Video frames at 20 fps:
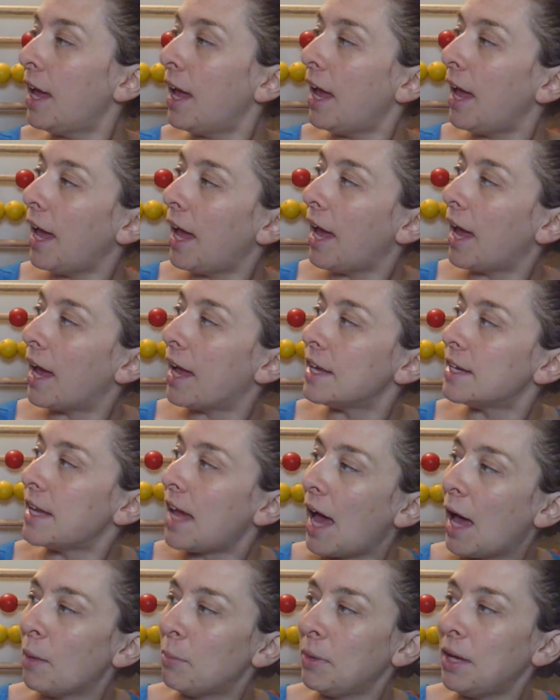and
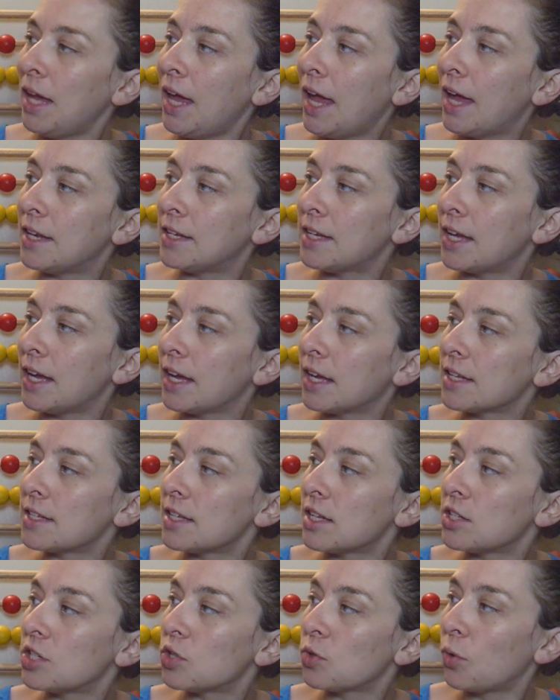Happy Endings, a
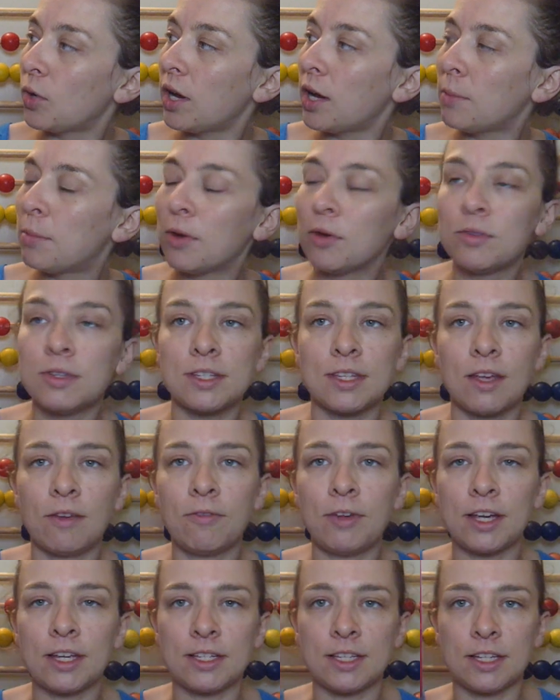story about
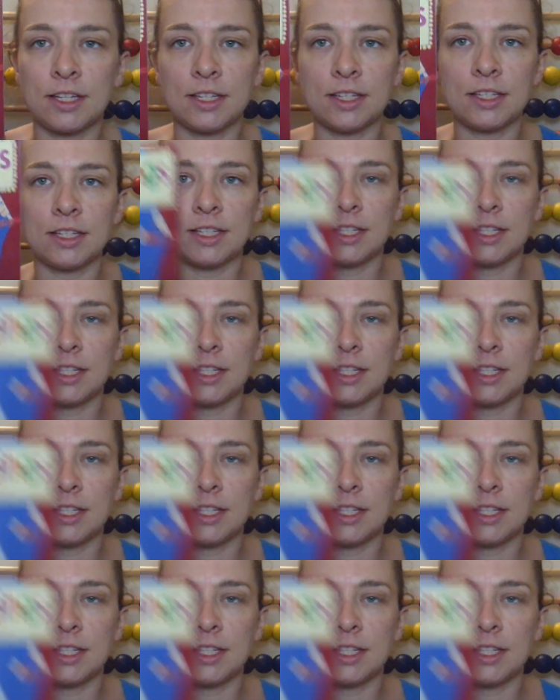suffixes.